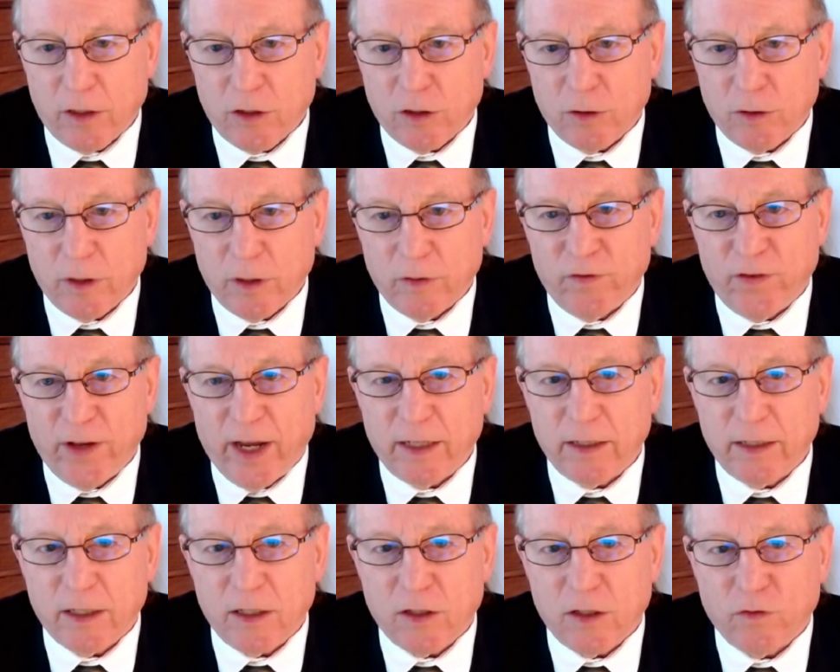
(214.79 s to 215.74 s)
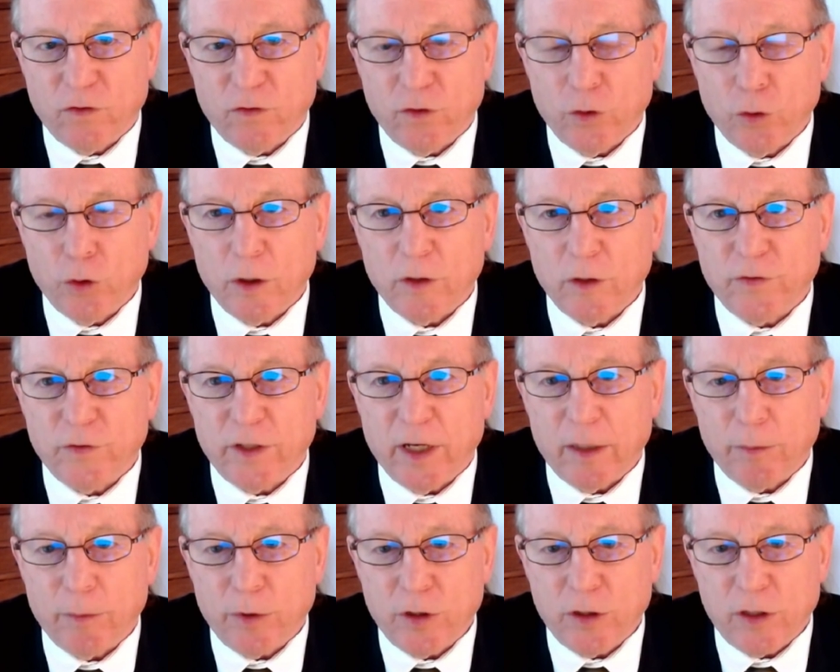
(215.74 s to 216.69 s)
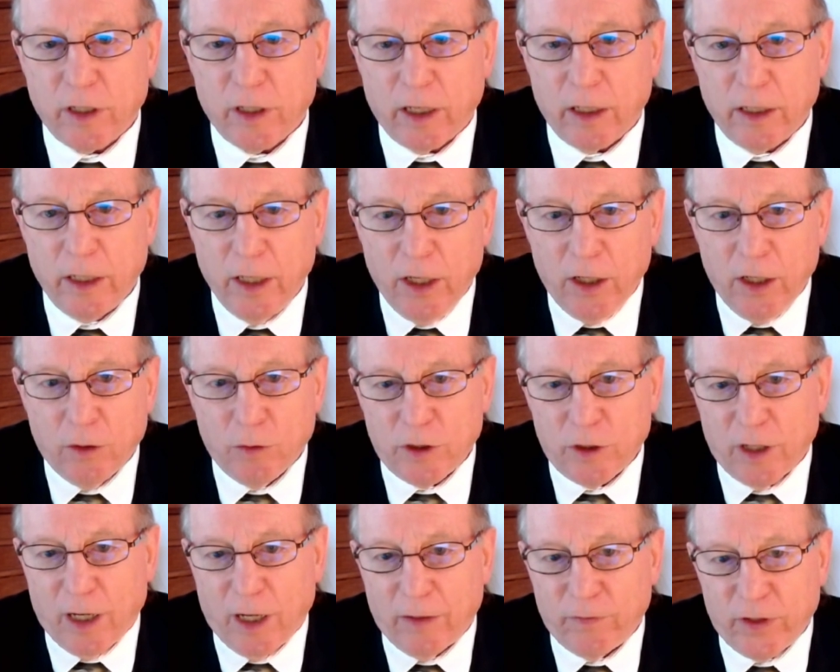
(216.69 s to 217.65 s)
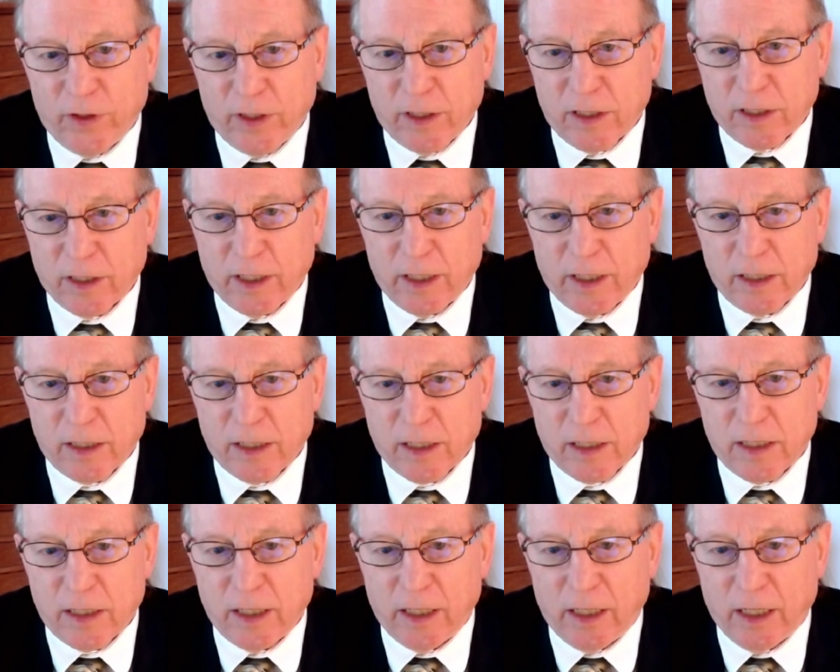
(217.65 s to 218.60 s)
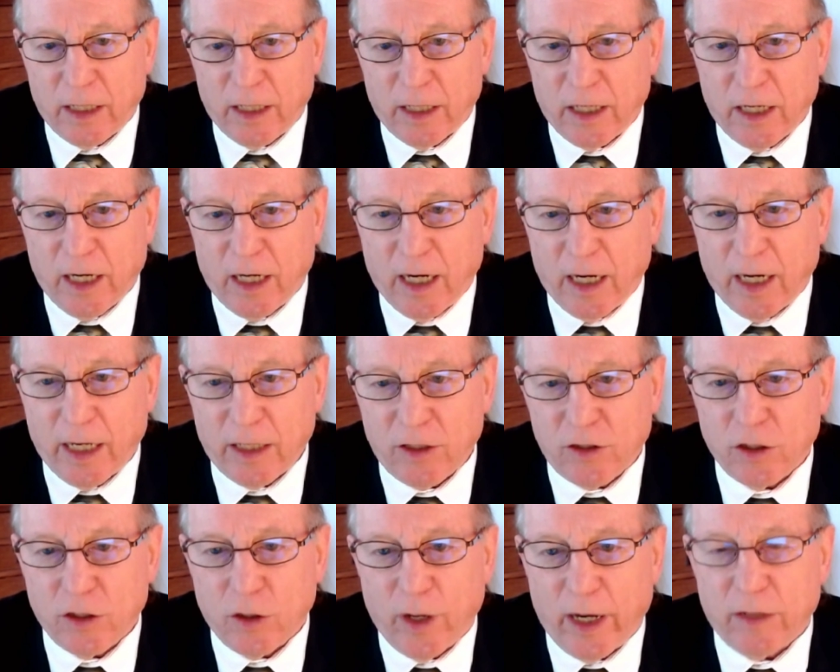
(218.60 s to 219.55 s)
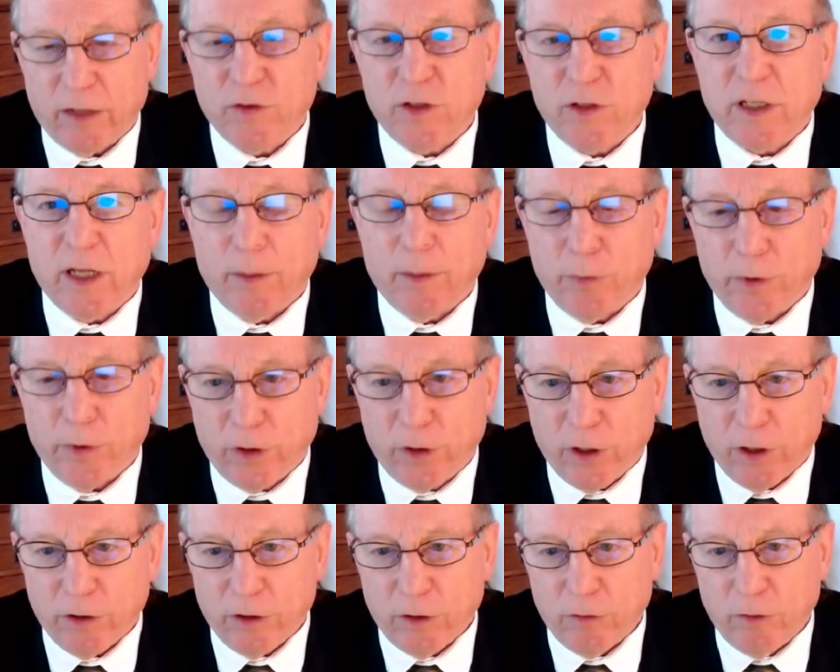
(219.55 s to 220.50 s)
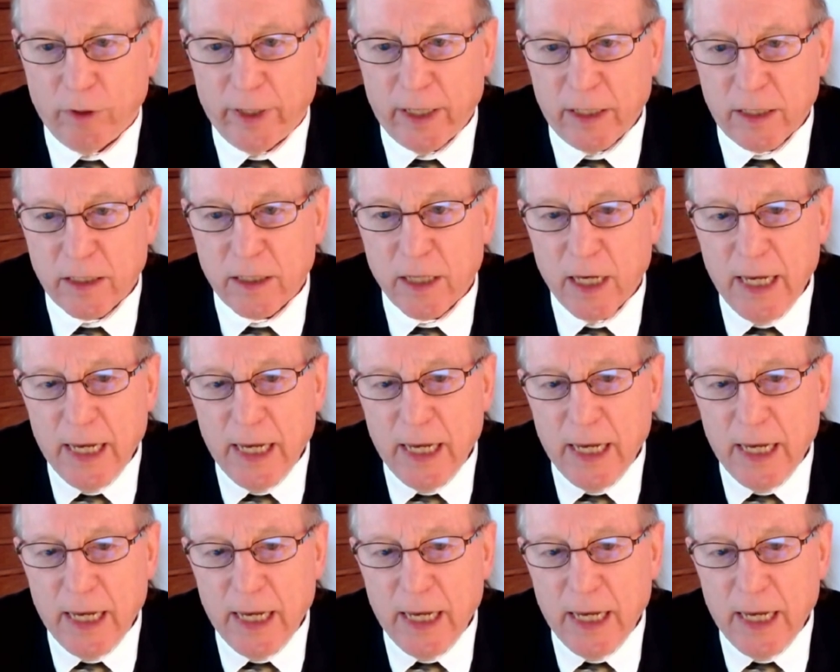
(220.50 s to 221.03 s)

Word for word: So, in effect, it's a floor of 10%, which obviously is exceedingly high, so out of step with current rates.